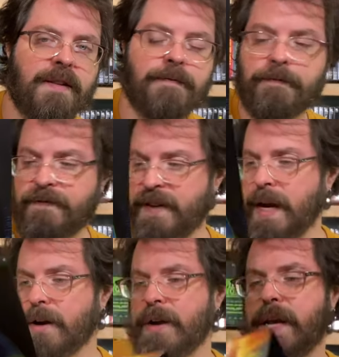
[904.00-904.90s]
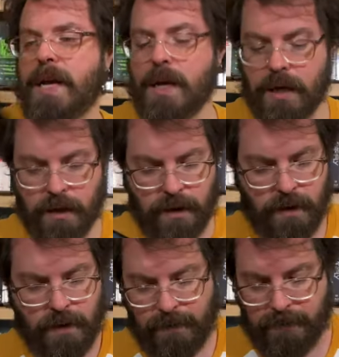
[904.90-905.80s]
Very,
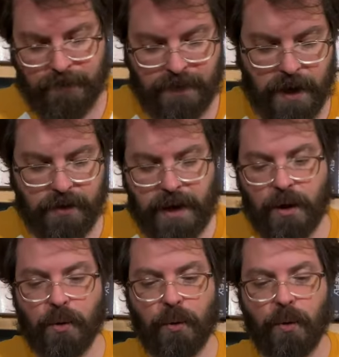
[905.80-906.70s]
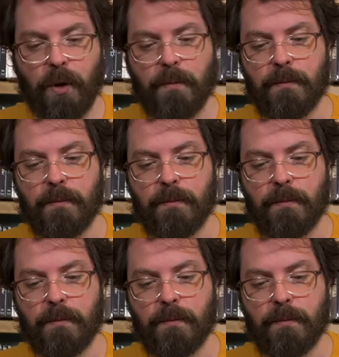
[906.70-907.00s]
very cool.